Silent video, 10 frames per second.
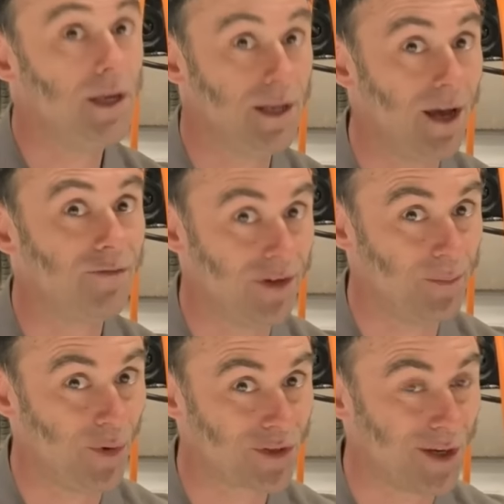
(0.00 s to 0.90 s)
enough in a
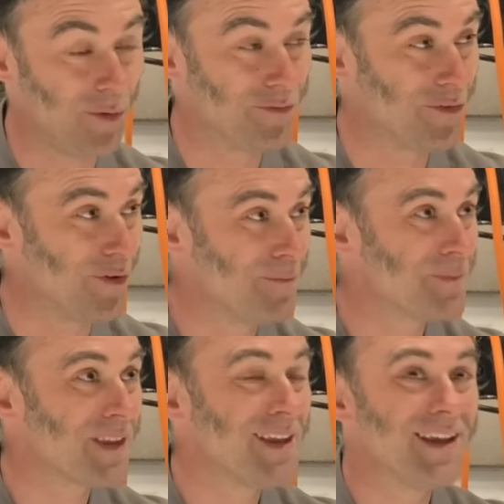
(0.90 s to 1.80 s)
Porsche 914.
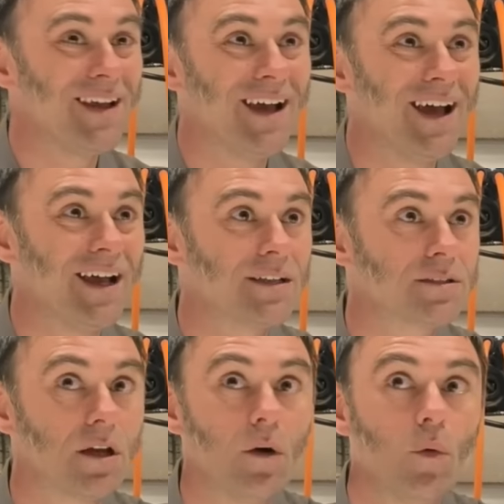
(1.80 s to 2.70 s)
Uh,
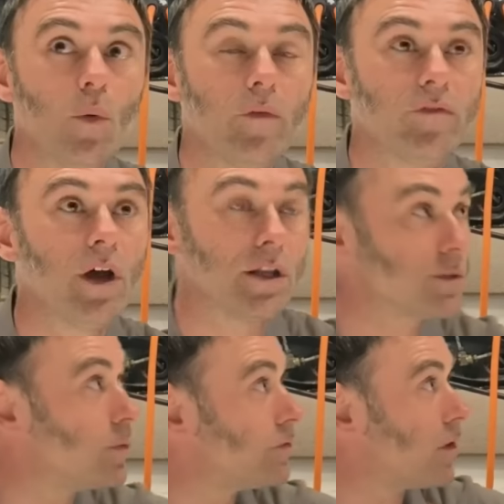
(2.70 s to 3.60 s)
so what we've done
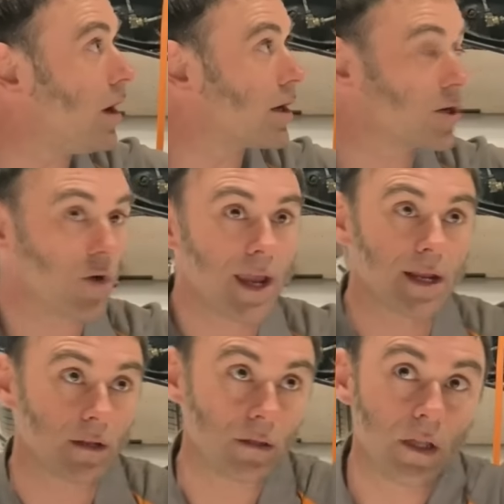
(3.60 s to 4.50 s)
is we've got a
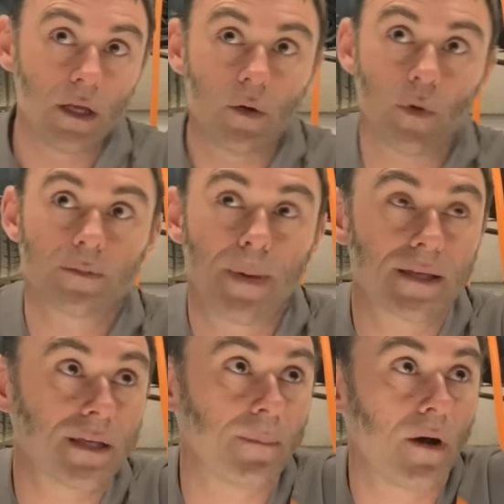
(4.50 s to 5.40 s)
cradle which
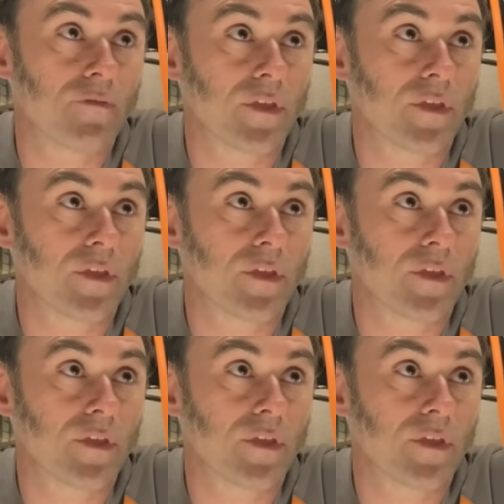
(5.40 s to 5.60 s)
picks up off